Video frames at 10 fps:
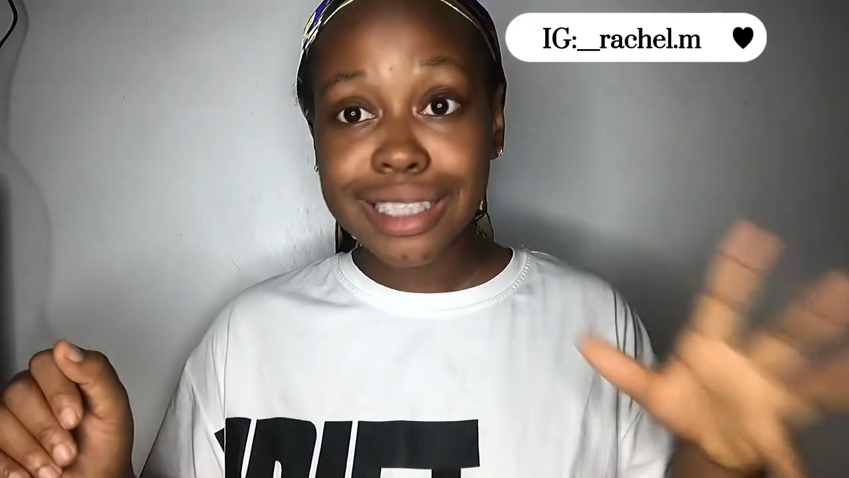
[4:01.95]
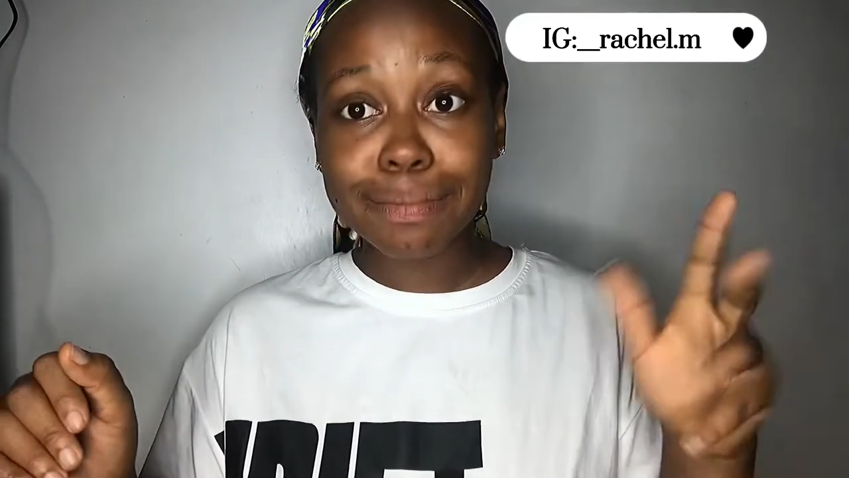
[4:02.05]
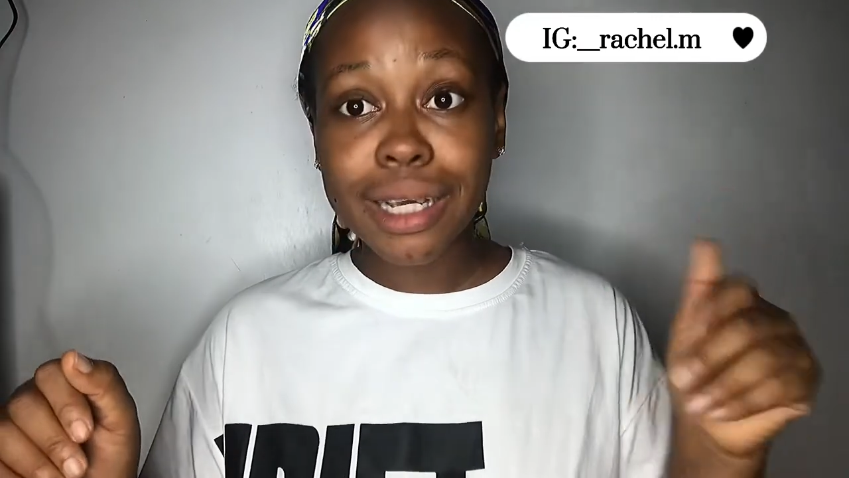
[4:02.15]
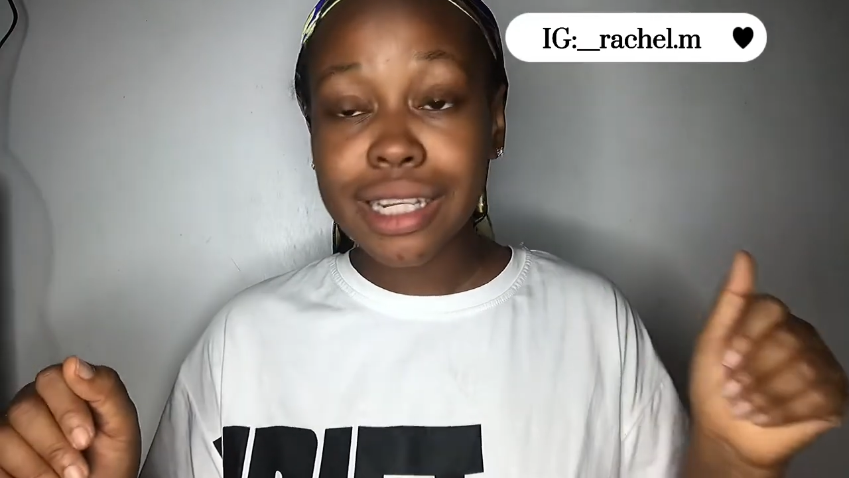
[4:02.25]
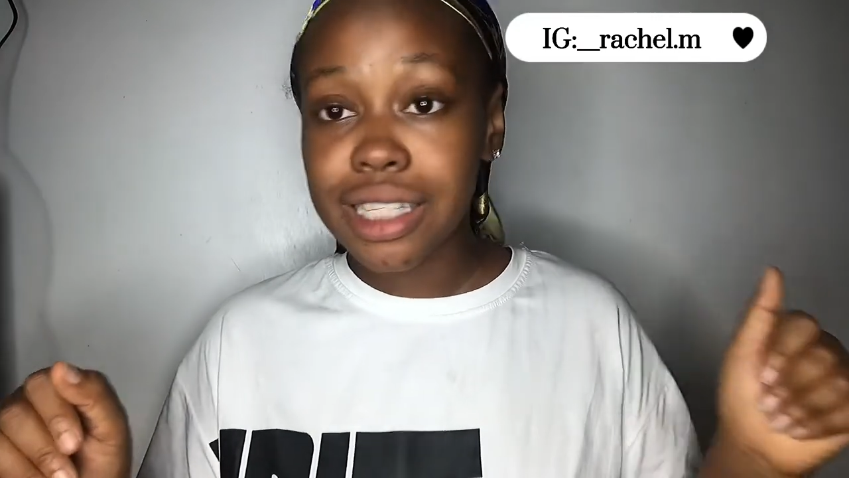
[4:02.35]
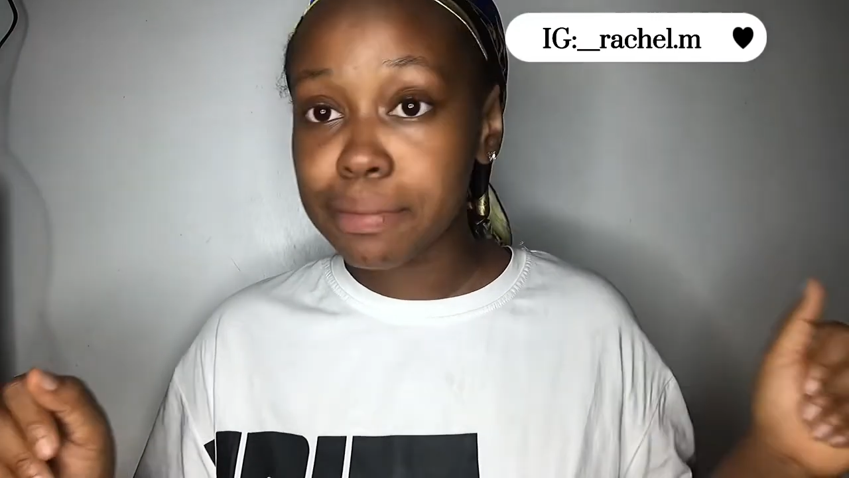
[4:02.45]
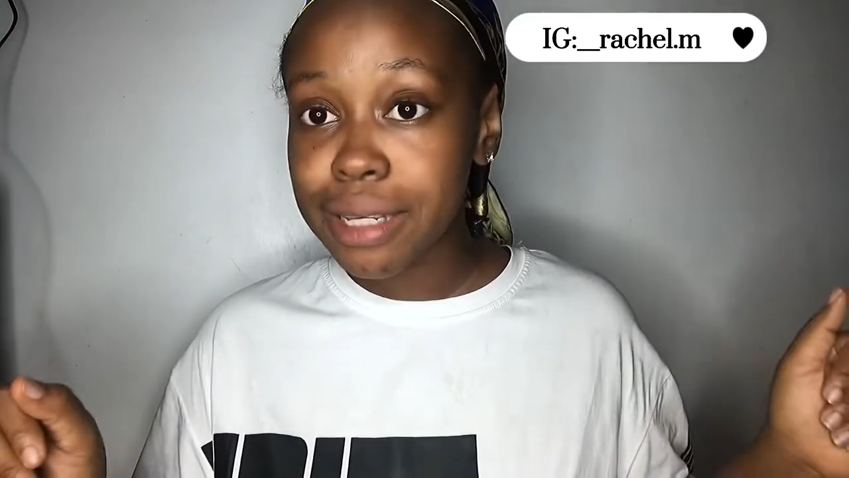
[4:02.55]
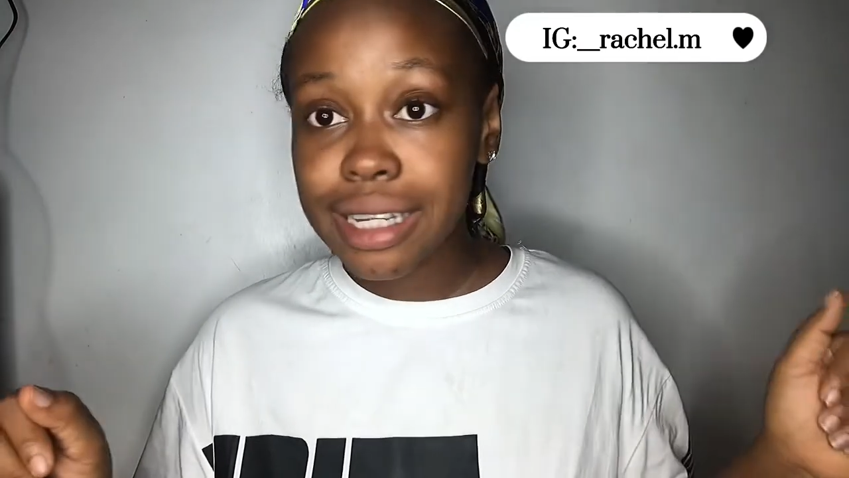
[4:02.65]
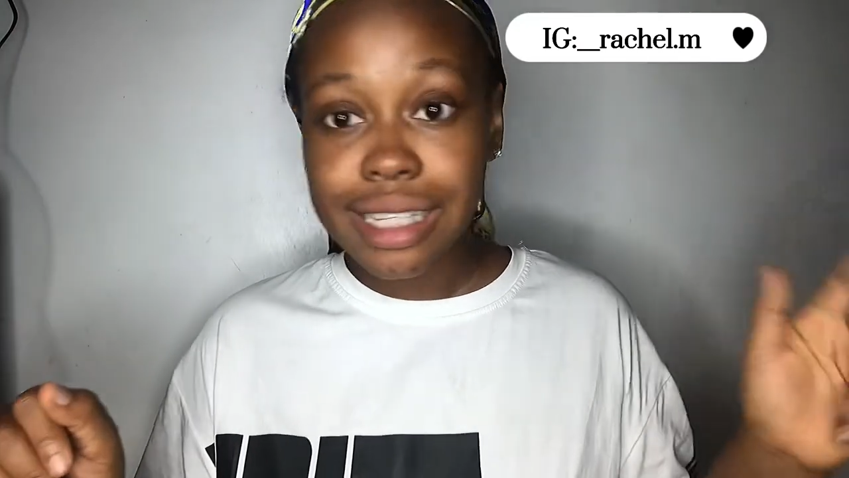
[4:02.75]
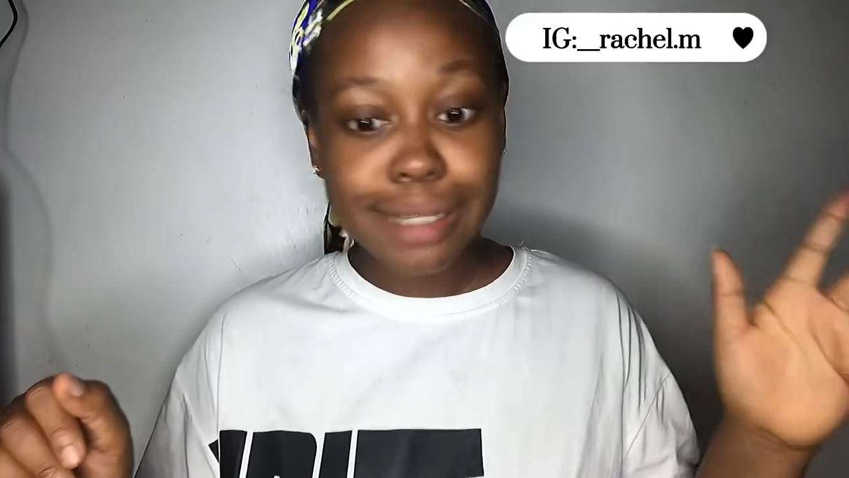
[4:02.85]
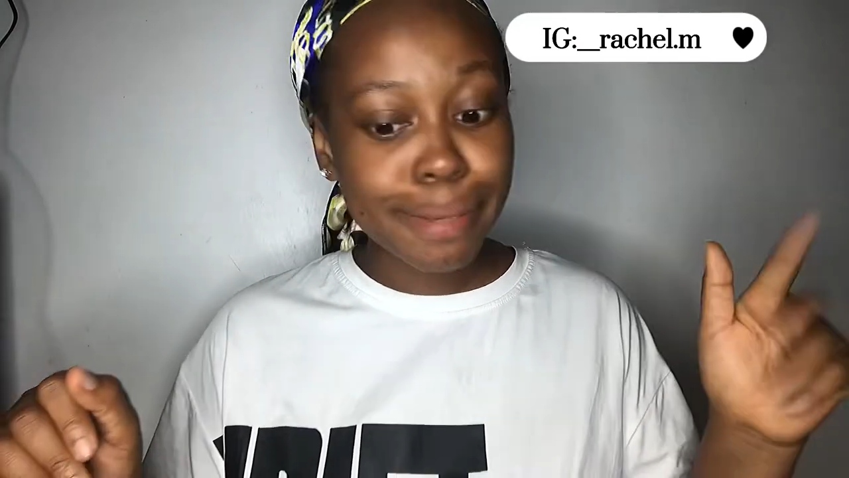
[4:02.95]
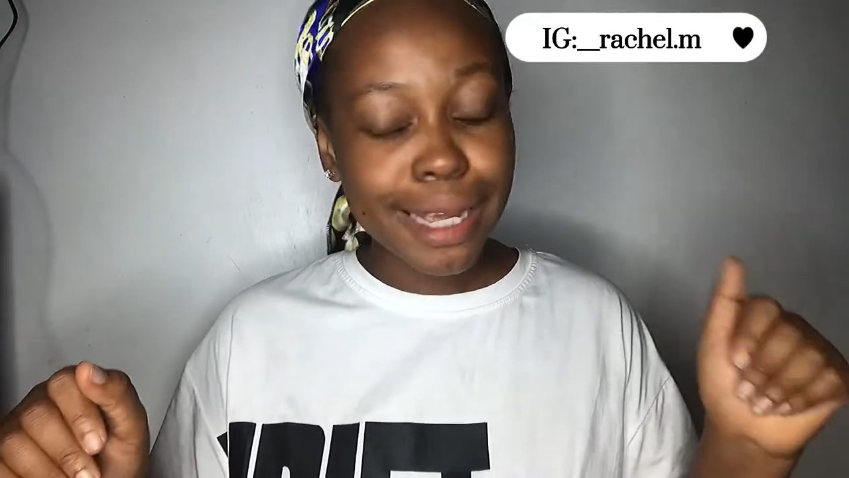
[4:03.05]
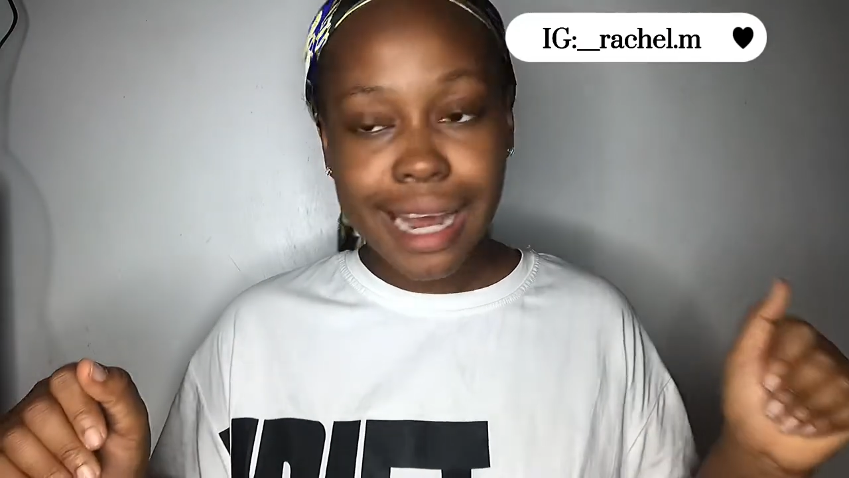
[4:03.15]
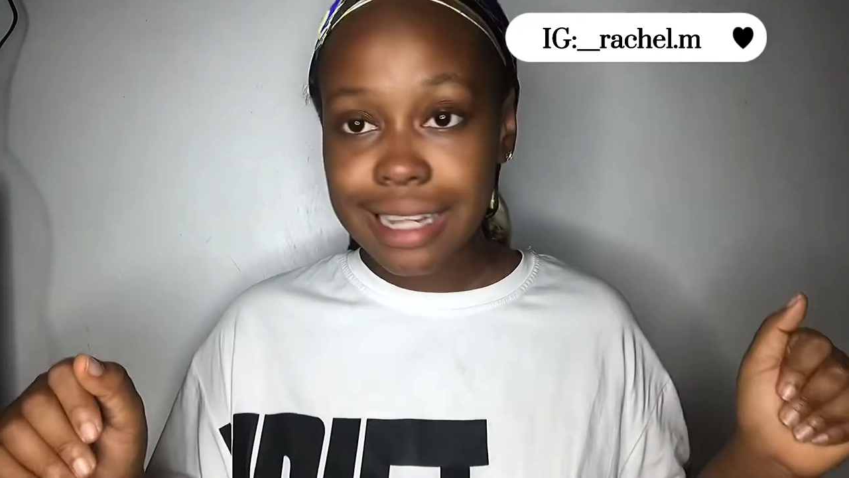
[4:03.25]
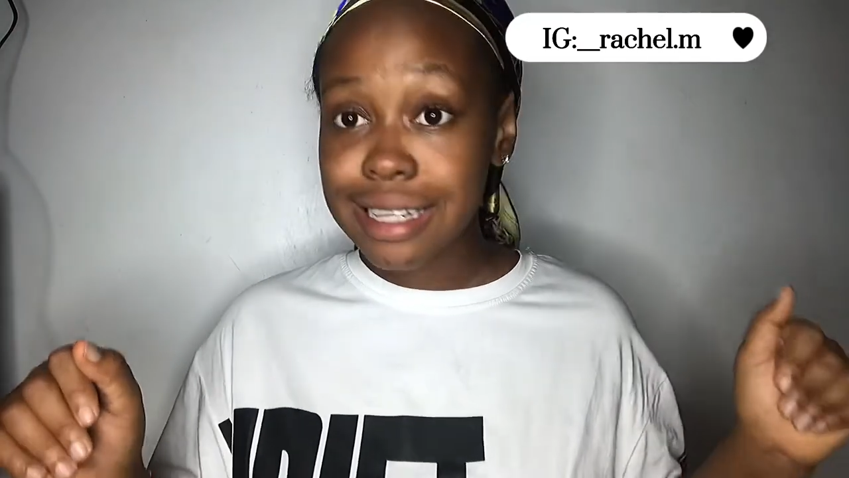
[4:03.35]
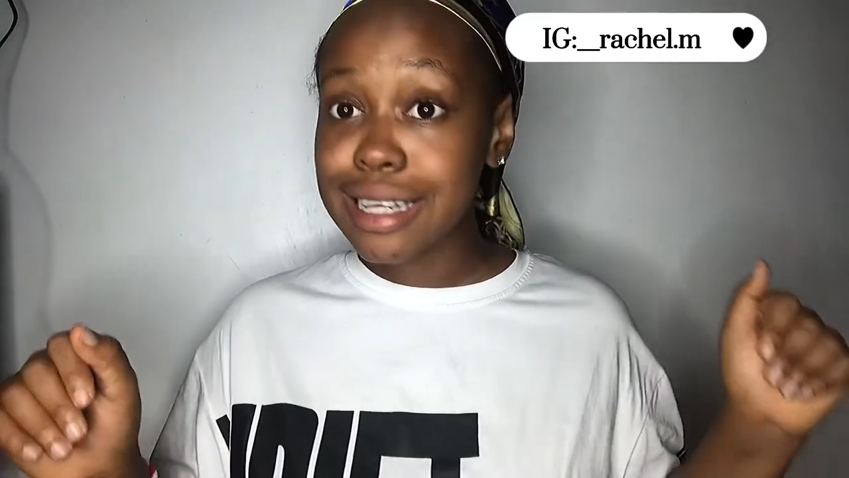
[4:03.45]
pay this, pay this, pay that.